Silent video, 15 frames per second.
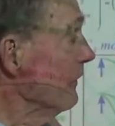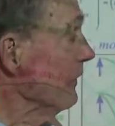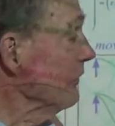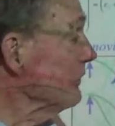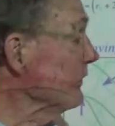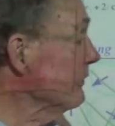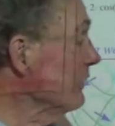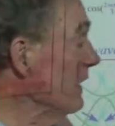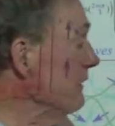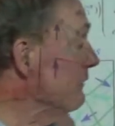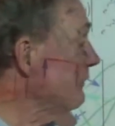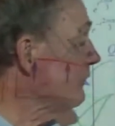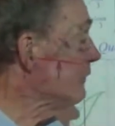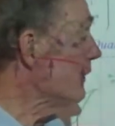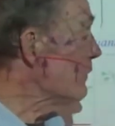This is a
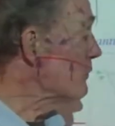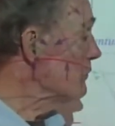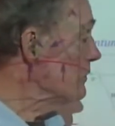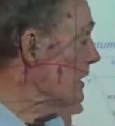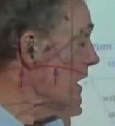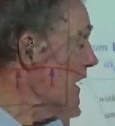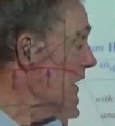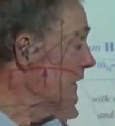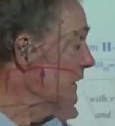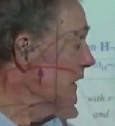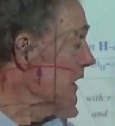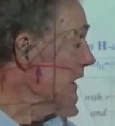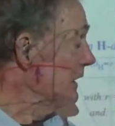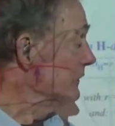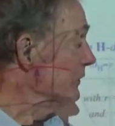
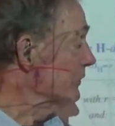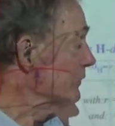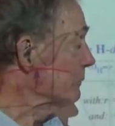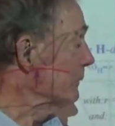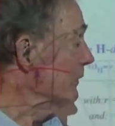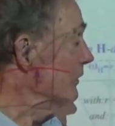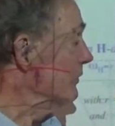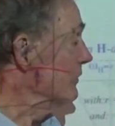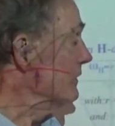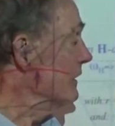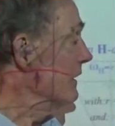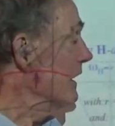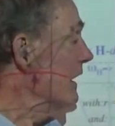phonon-like dispersion.